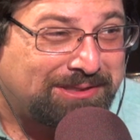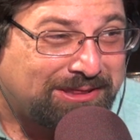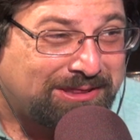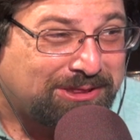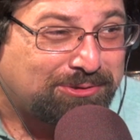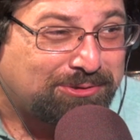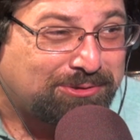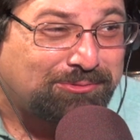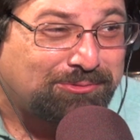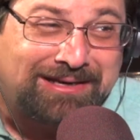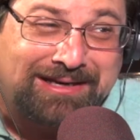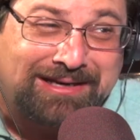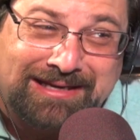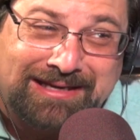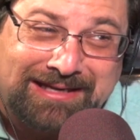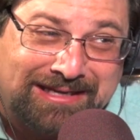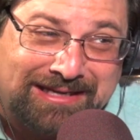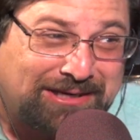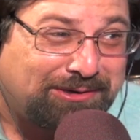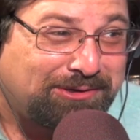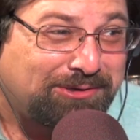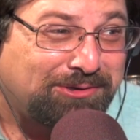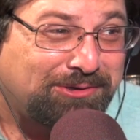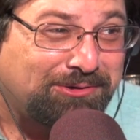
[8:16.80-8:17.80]
and 3,
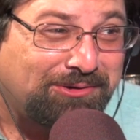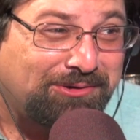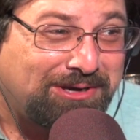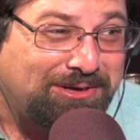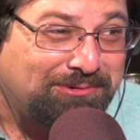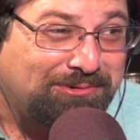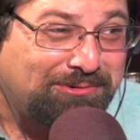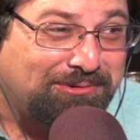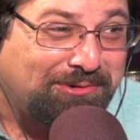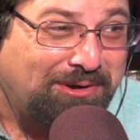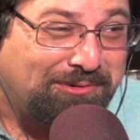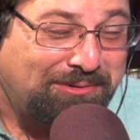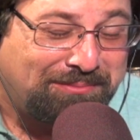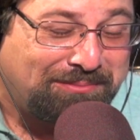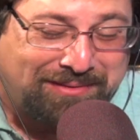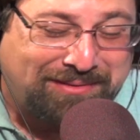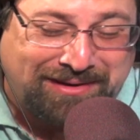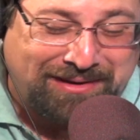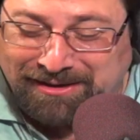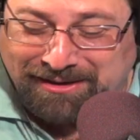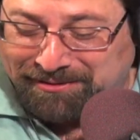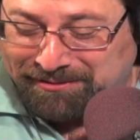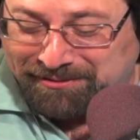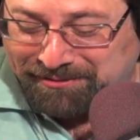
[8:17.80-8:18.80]
you're on your own,
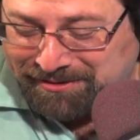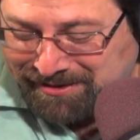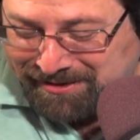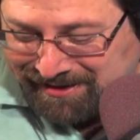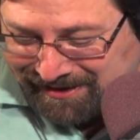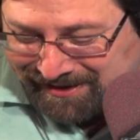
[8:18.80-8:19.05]
amigo.